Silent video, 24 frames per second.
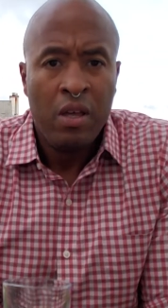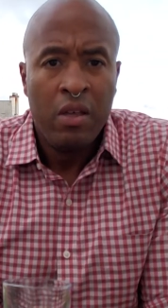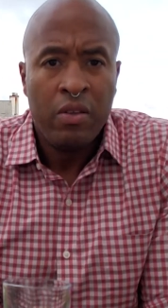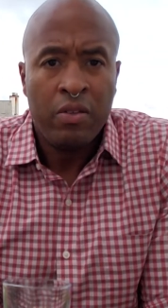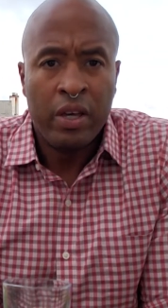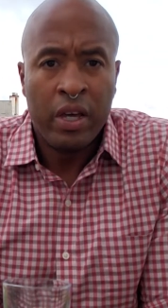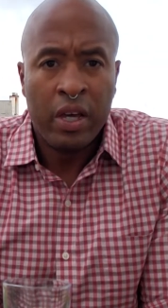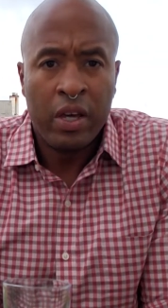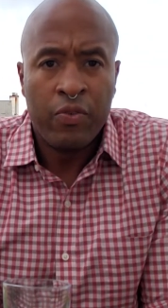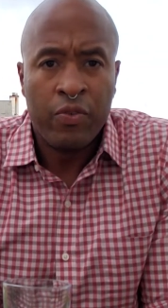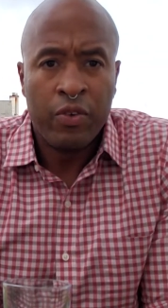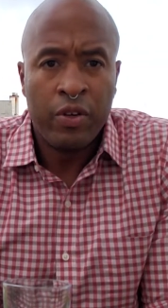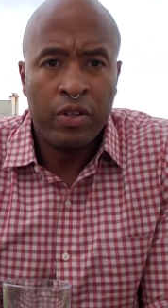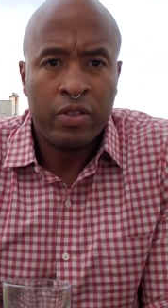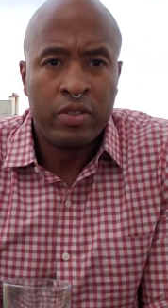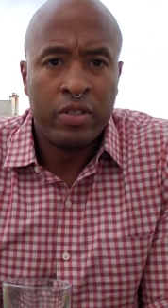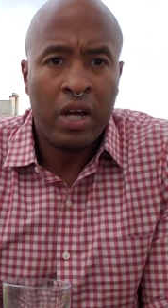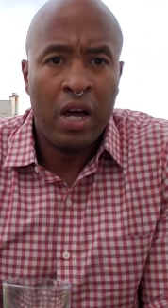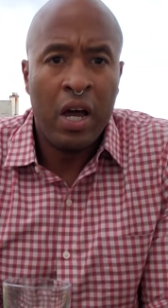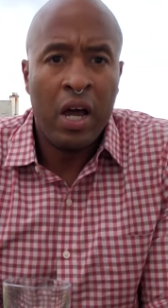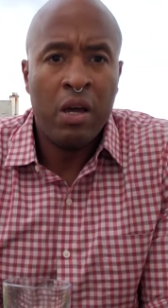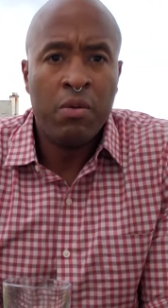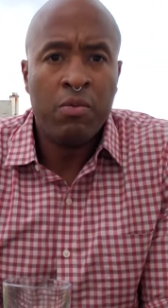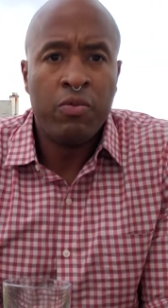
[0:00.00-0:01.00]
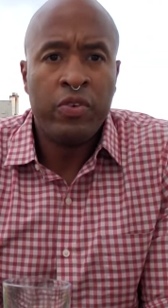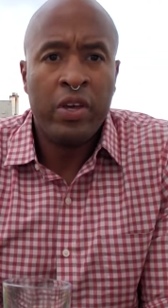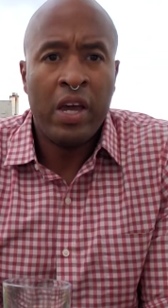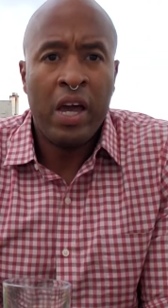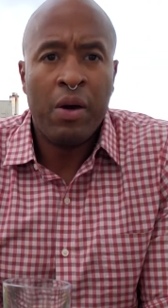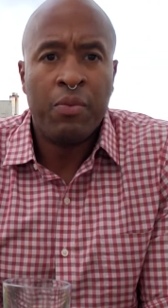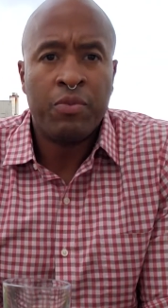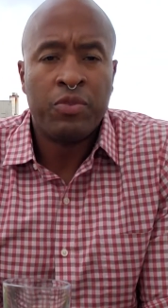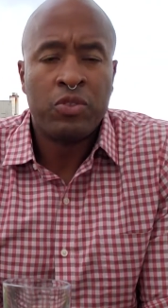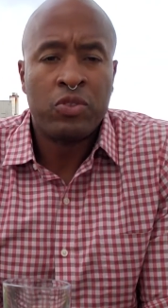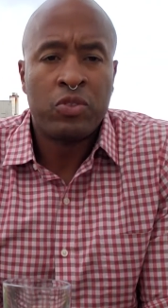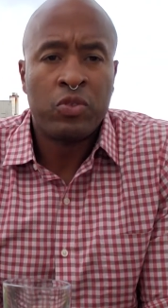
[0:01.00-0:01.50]
Thank you for your time. If you
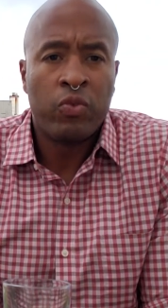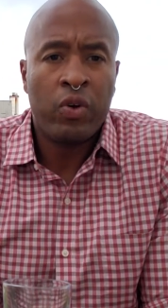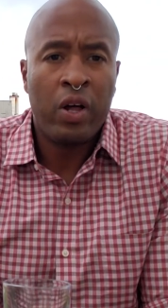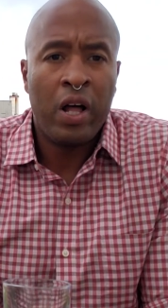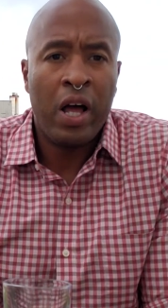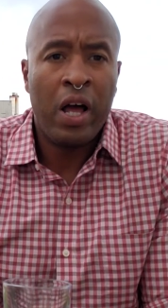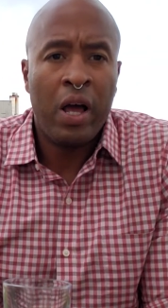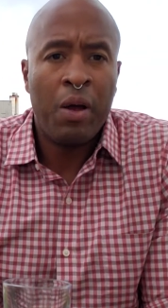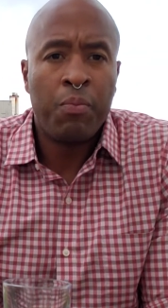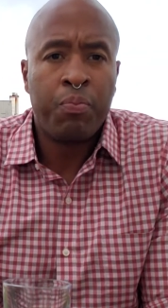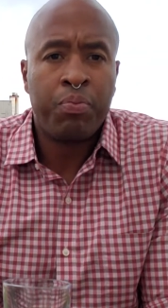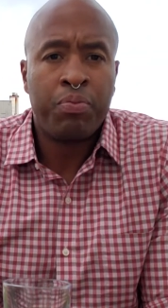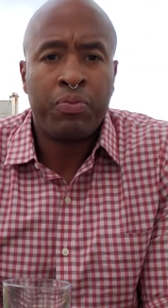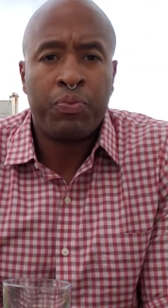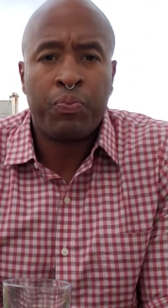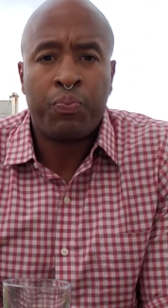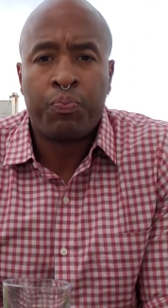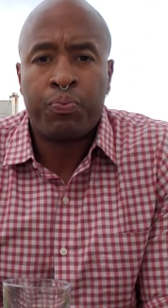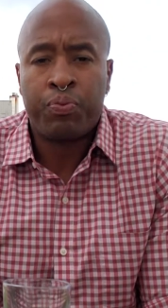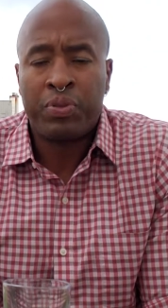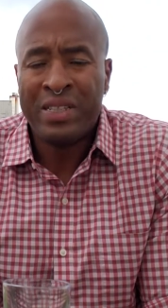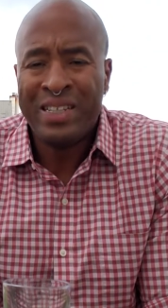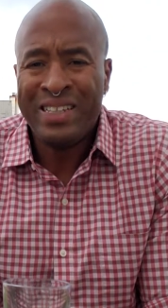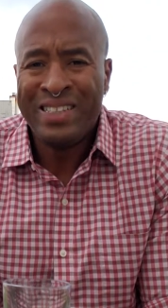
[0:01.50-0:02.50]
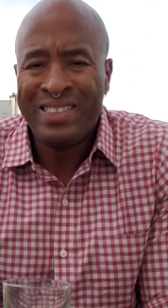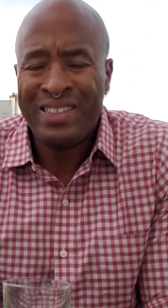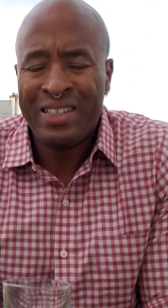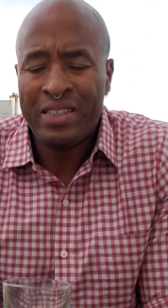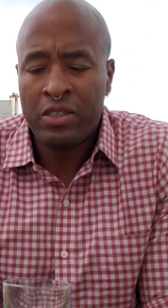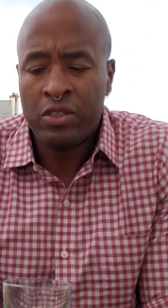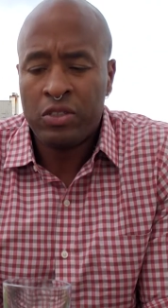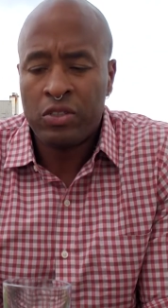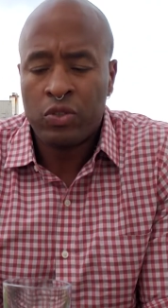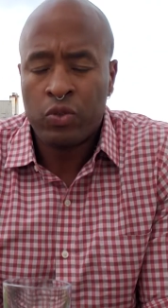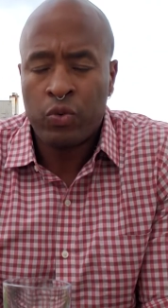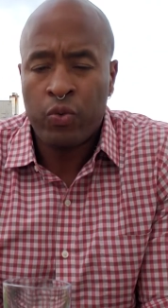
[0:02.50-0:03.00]
haven't subscribed, please hit
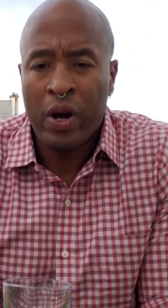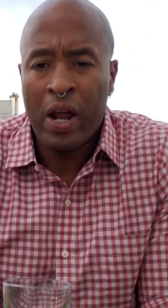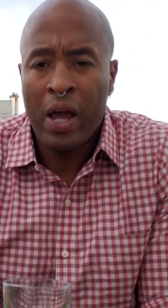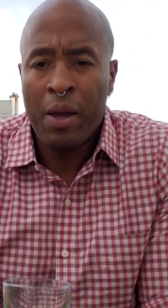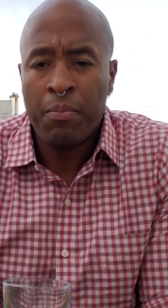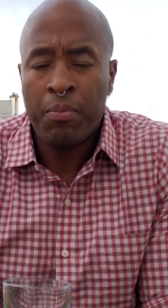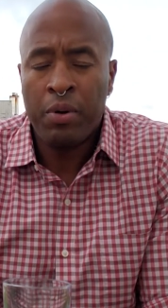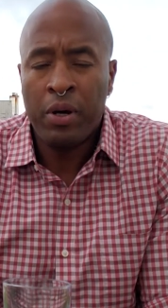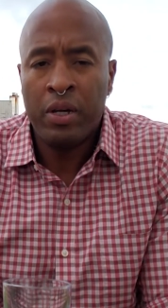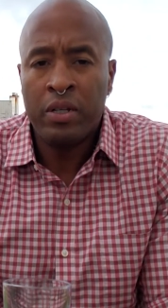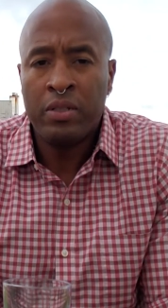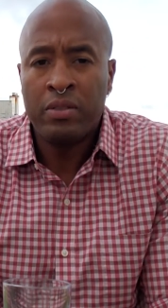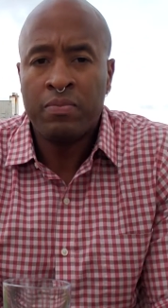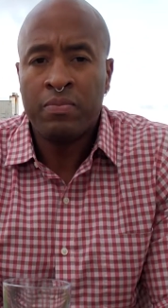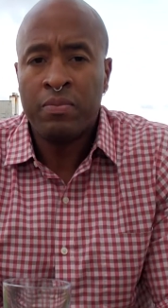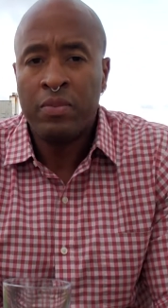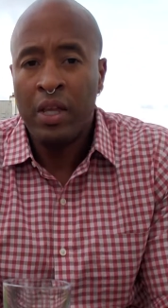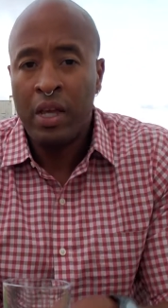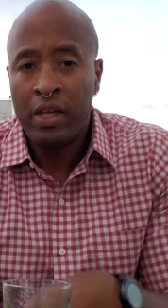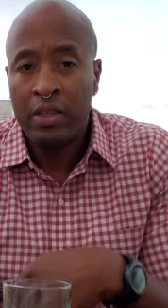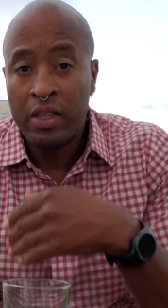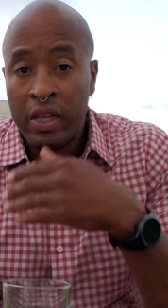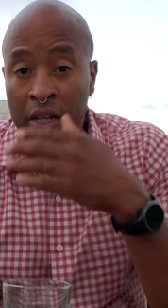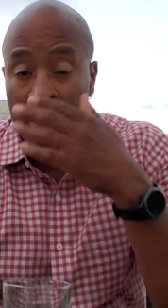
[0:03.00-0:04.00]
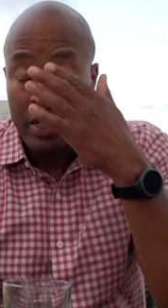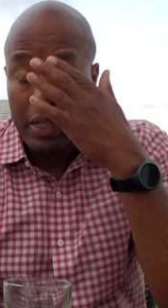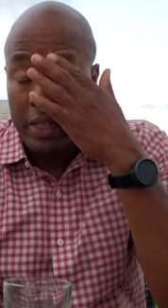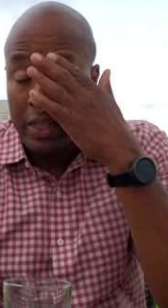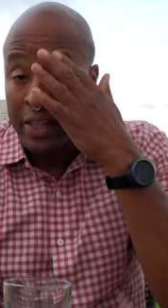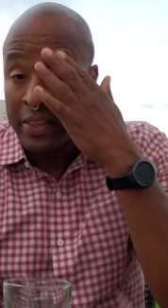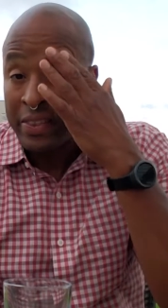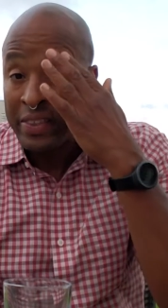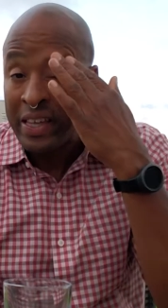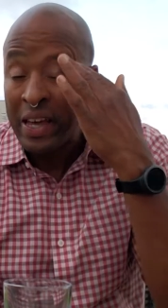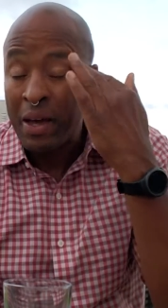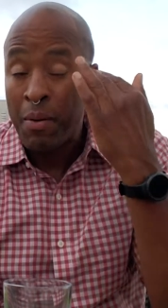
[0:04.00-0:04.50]
the subscribe button and then
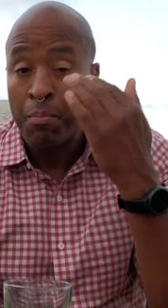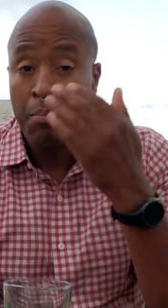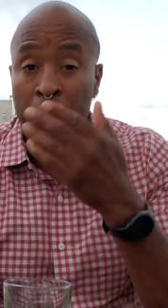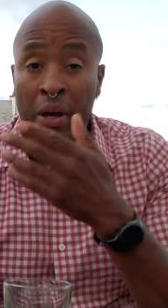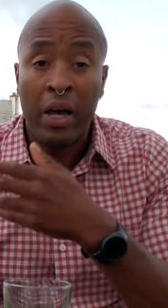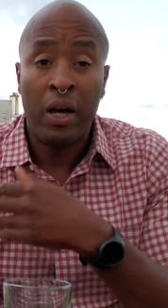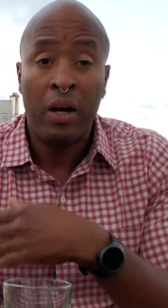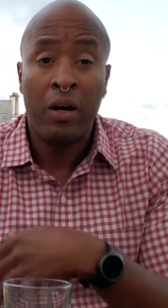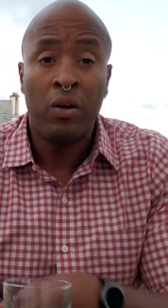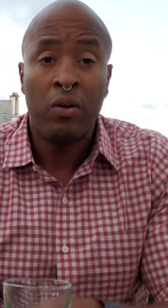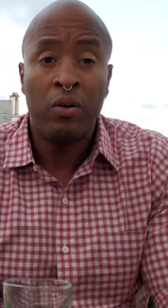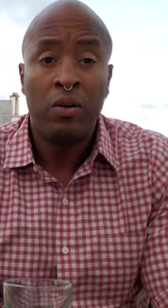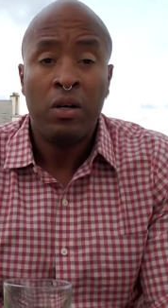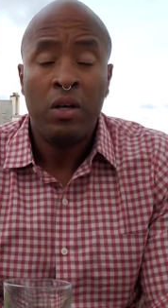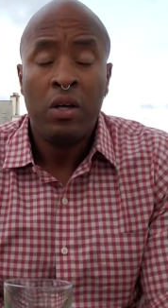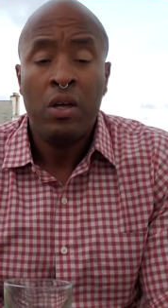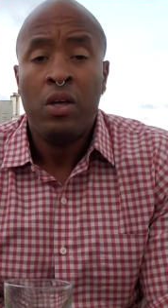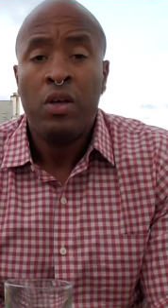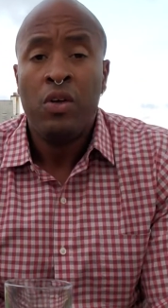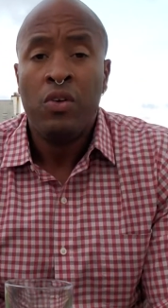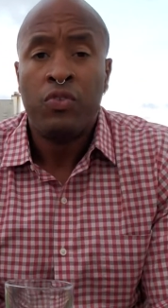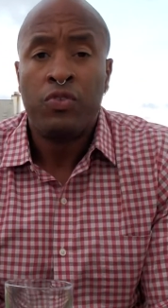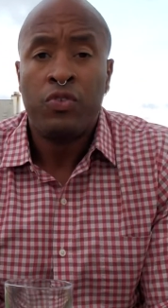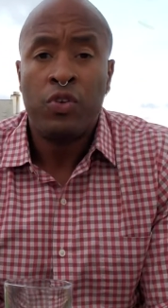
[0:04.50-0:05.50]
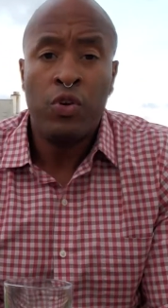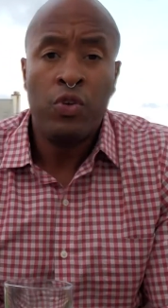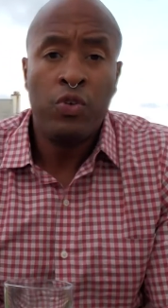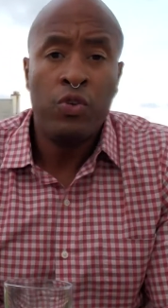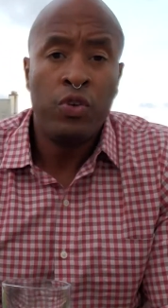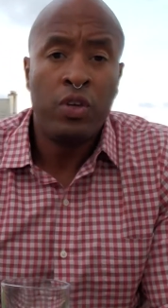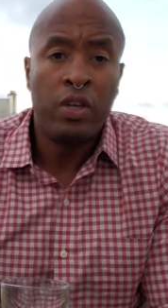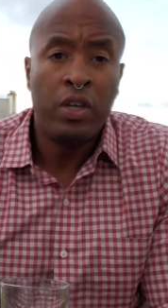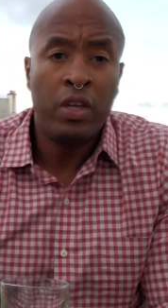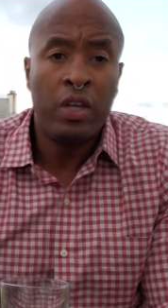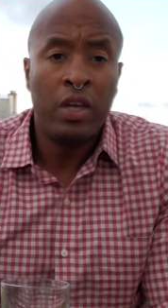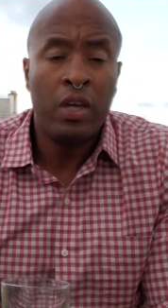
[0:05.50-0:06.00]
click that bell. So
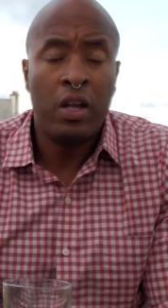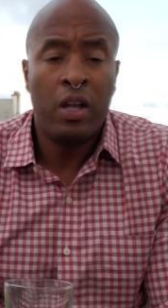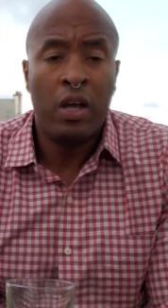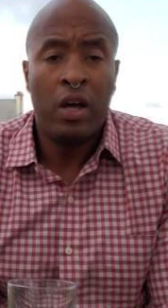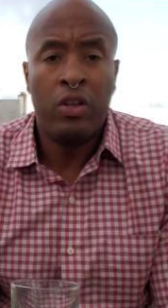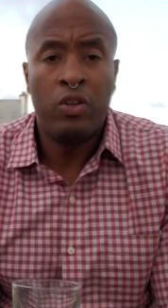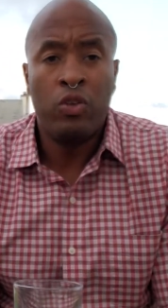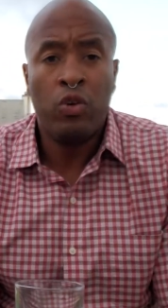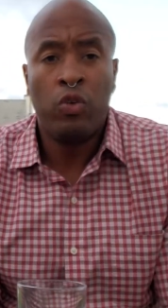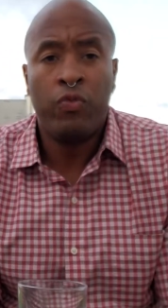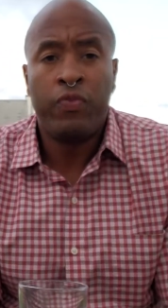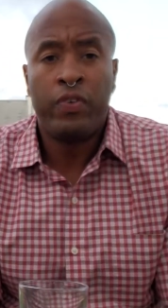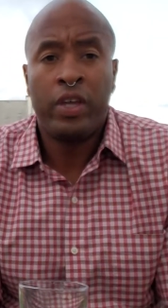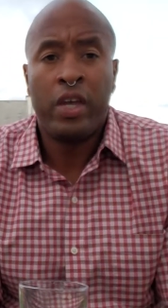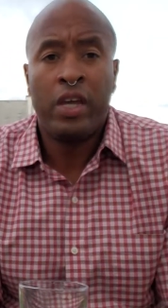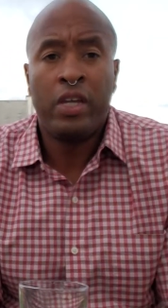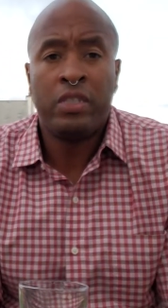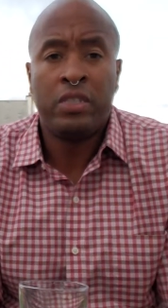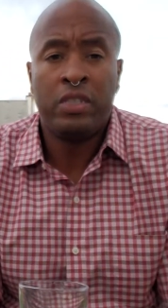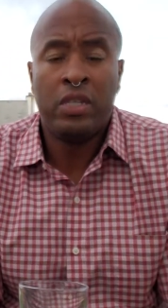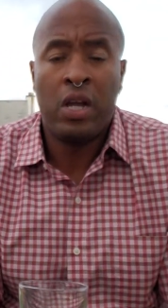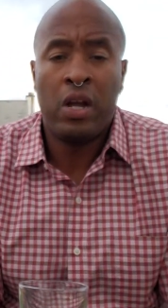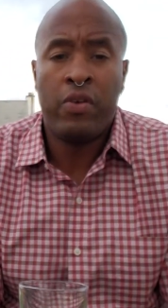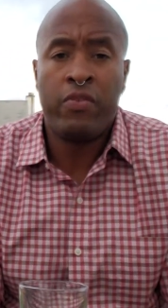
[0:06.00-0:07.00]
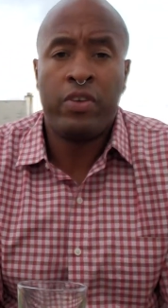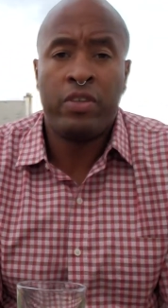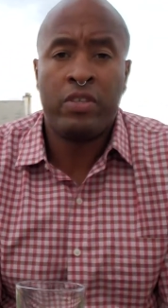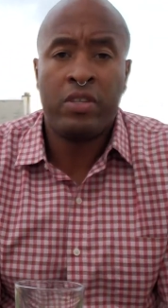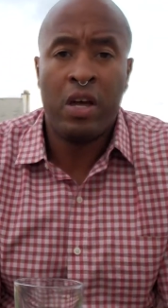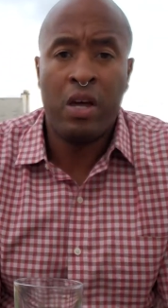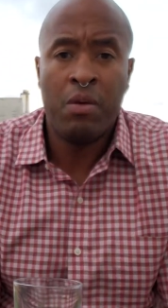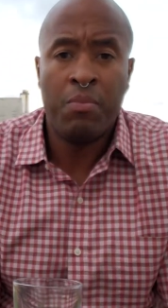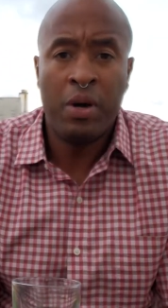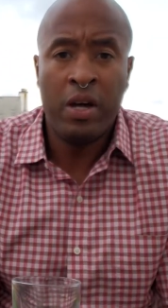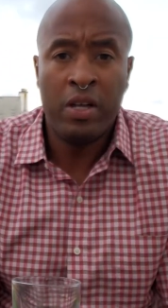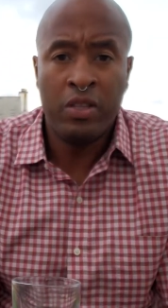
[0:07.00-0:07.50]
you can get a notification every
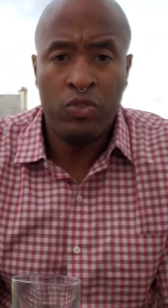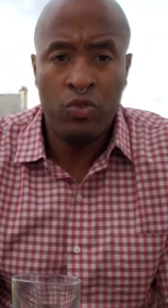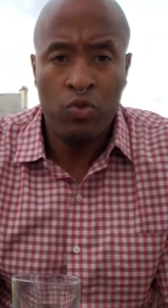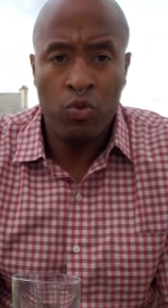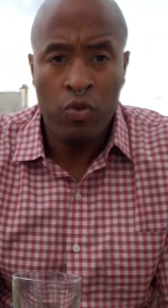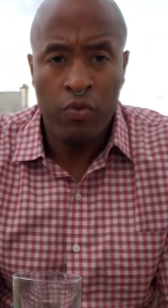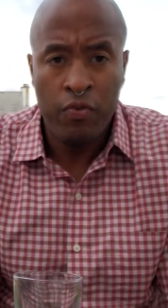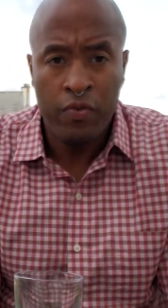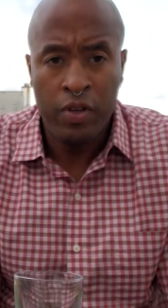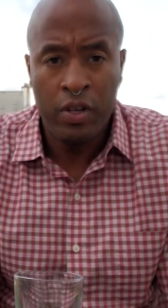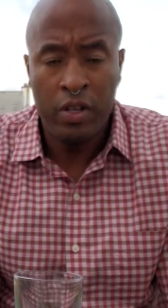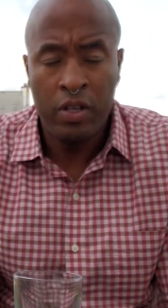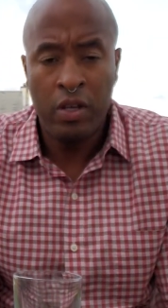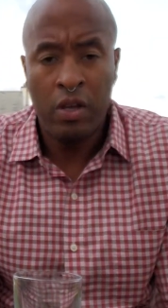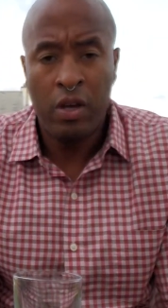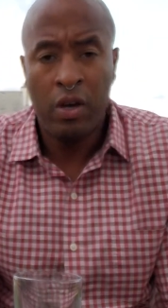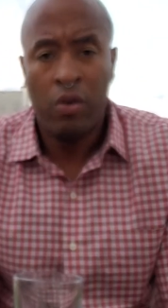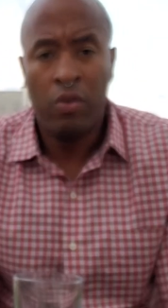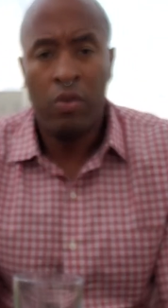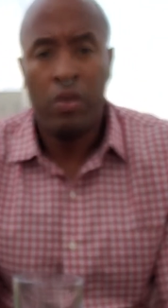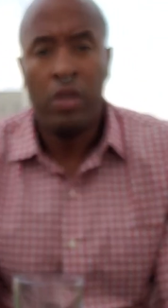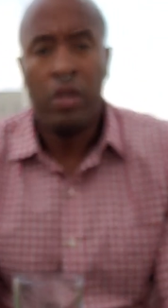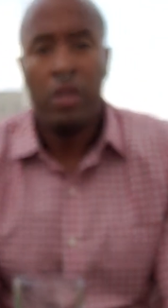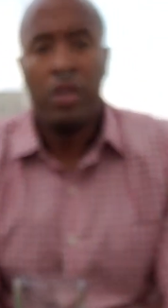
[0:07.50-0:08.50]
time I do a video.